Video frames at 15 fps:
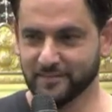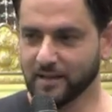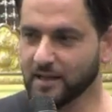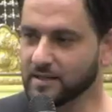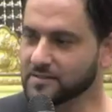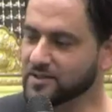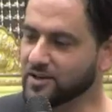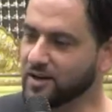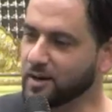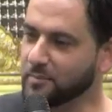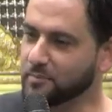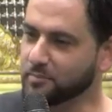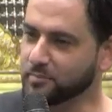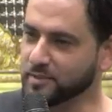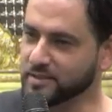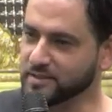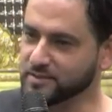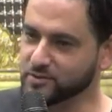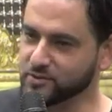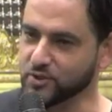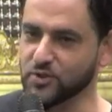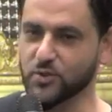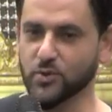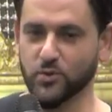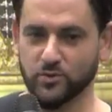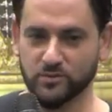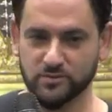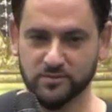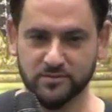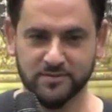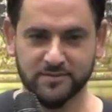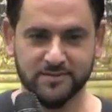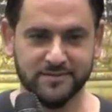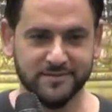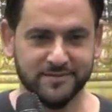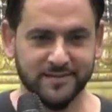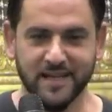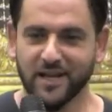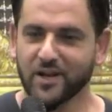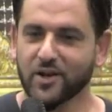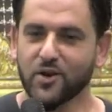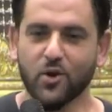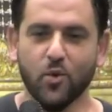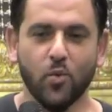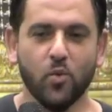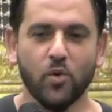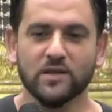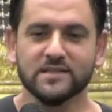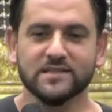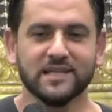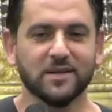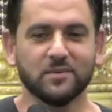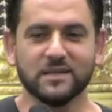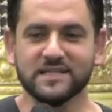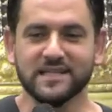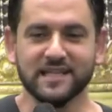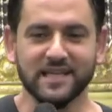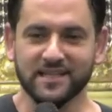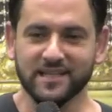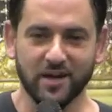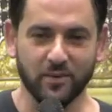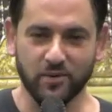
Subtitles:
It's up to you. No one's going to be sitting there